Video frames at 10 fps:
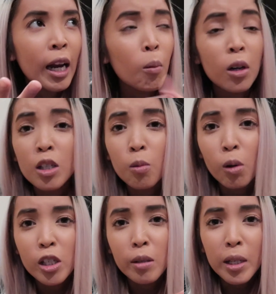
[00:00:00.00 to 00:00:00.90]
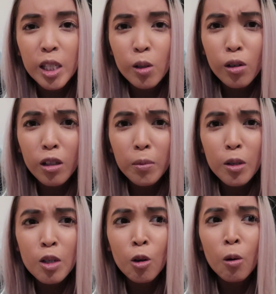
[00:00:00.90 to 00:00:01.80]
and I wanted to watch the Matilda the
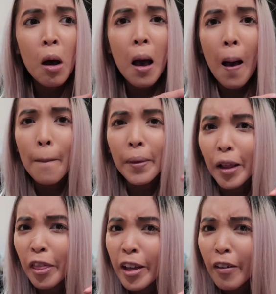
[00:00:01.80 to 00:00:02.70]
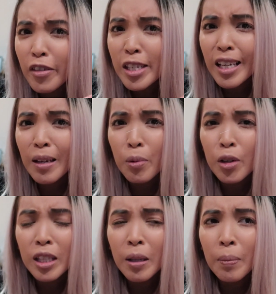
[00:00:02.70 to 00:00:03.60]
musical but I think after seeing
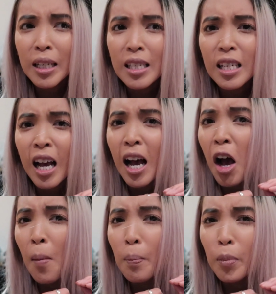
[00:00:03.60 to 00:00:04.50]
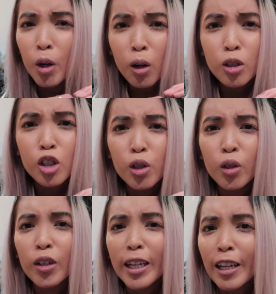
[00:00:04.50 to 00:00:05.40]
Beauty and the Beast not
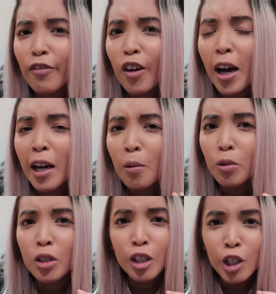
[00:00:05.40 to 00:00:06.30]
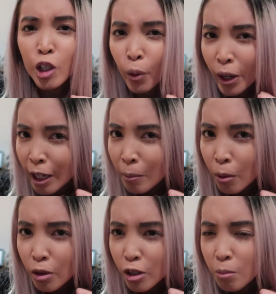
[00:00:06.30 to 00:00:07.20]
sure if I would enjoy it
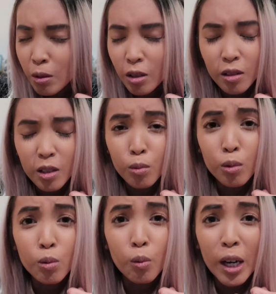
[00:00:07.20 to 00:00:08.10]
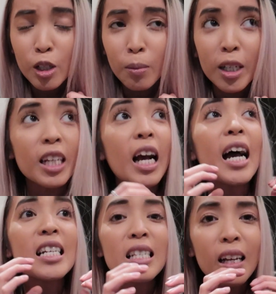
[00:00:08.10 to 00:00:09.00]
anymore just because it was way too much. Like
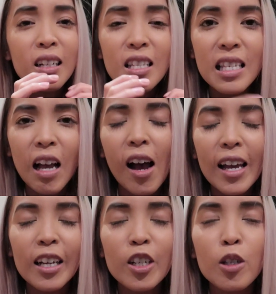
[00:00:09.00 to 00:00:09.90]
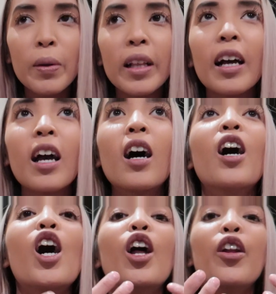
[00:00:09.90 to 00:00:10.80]
I started sighing and just being like,
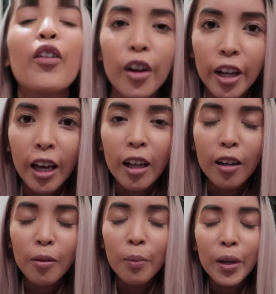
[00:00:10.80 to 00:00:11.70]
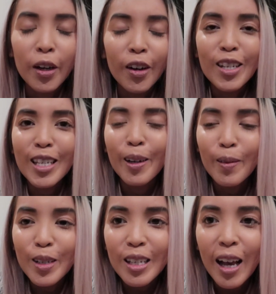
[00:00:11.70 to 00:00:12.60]
not again, because it
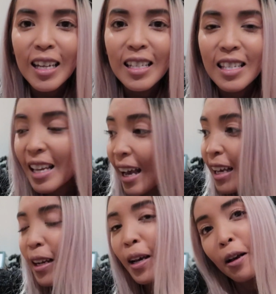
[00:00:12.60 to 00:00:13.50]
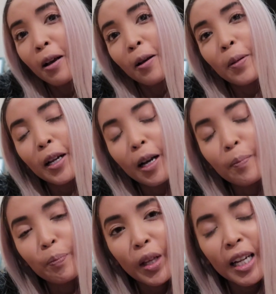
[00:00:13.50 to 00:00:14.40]
was insane. But
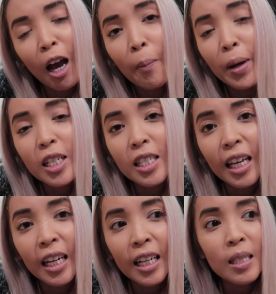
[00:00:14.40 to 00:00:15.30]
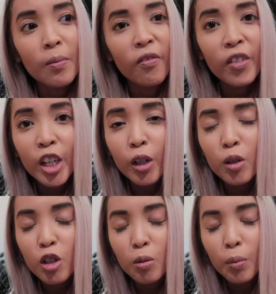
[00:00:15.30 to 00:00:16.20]
um, now I'm about to start editing some
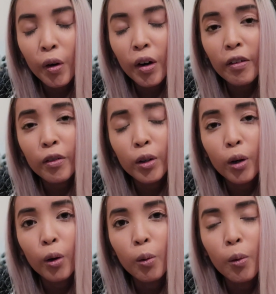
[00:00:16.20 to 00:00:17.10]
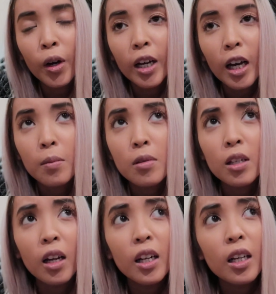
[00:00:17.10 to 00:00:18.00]
videos tomorrow. I've got to go to work. I'm
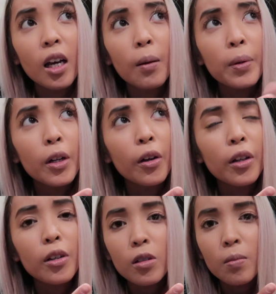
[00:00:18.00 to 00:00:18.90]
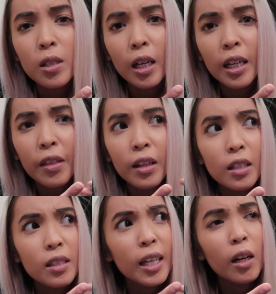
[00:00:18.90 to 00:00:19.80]
starting a bit earlier, so I'm starting I
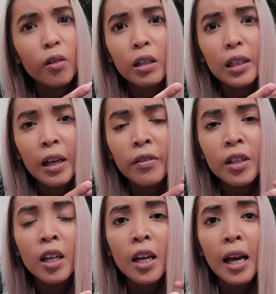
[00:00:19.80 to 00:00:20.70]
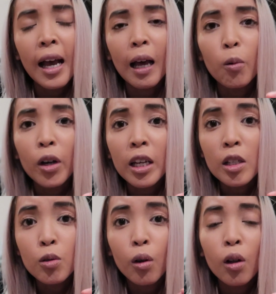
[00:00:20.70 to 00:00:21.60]
think 10 or 11 and
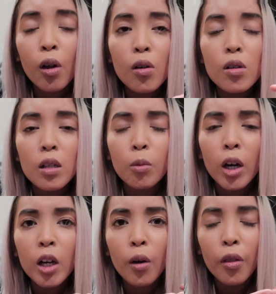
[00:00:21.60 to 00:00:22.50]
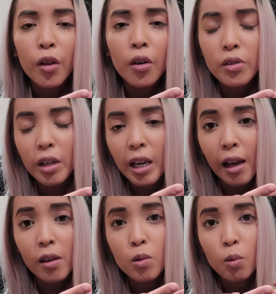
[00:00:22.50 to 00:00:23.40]
working till close. I'm working on Thursday
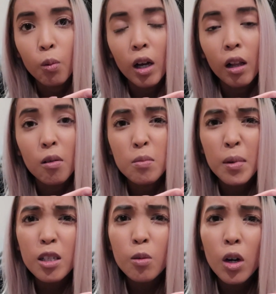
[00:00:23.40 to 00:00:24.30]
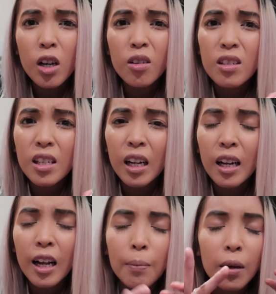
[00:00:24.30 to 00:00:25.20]
as well. I was meant to work on
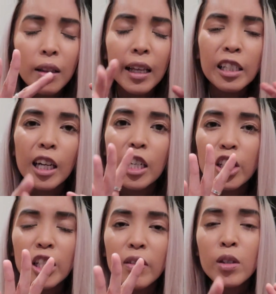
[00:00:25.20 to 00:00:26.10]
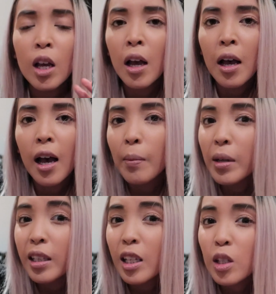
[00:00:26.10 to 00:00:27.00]
Saturday, but they changed shifts. I
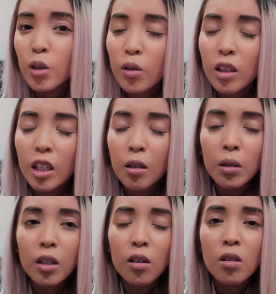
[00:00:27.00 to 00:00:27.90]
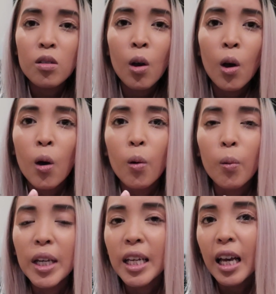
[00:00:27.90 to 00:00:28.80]
mean, that's a good thing because
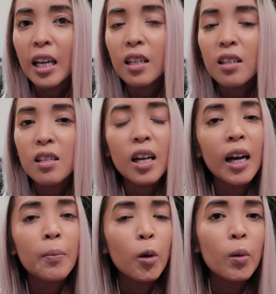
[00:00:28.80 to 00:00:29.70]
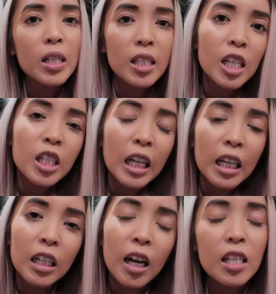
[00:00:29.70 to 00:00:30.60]
weekends I'm always
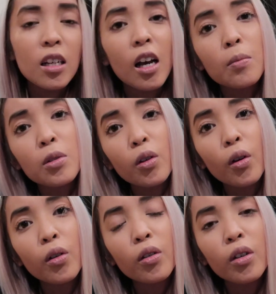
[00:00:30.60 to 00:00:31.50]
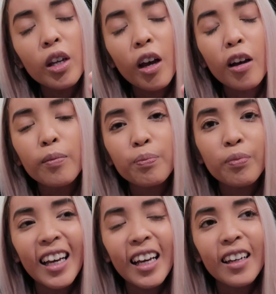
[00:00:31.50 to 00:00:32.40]
DJing at night time. So yeah,
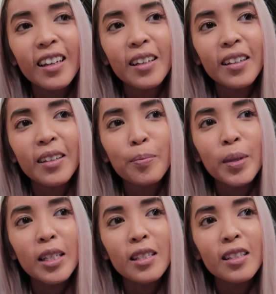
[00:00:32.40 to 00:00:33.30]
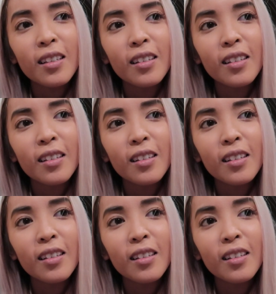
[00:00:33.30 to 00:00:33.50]
hey, bigs.